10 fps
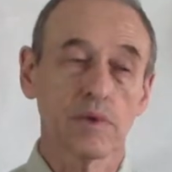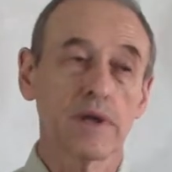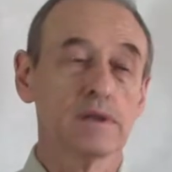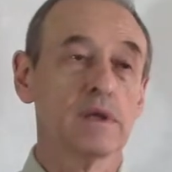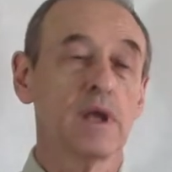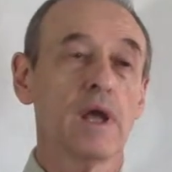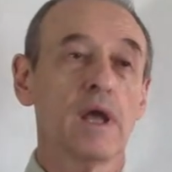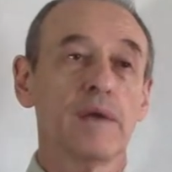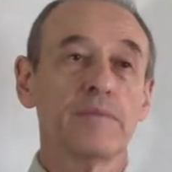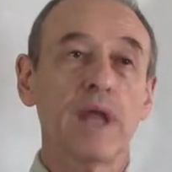right?
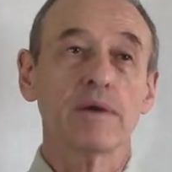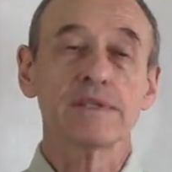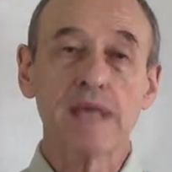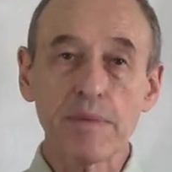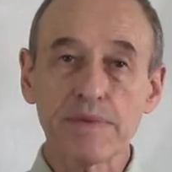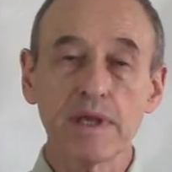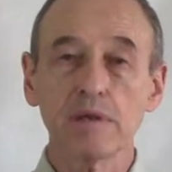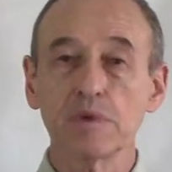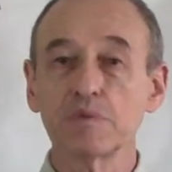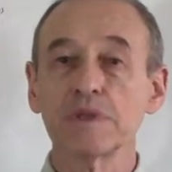Now, same
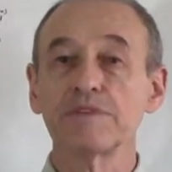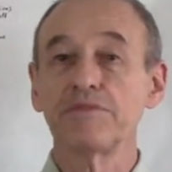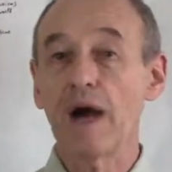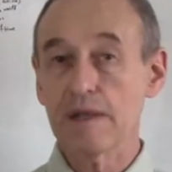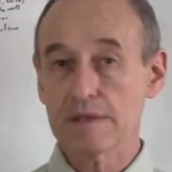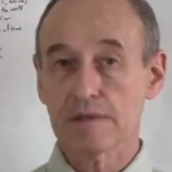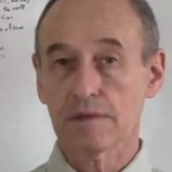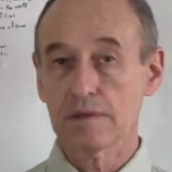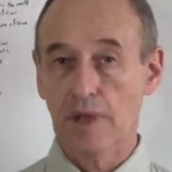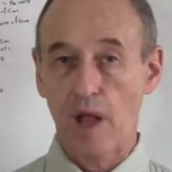thing when we define
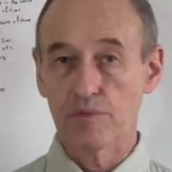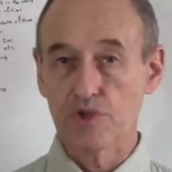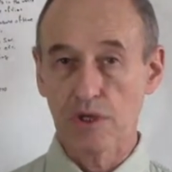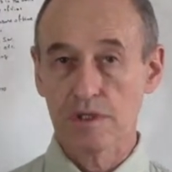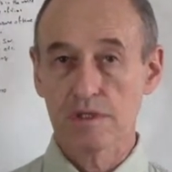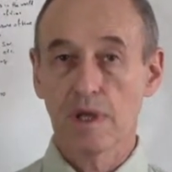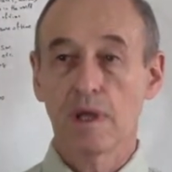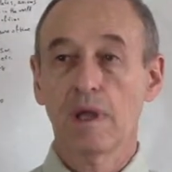certain objects.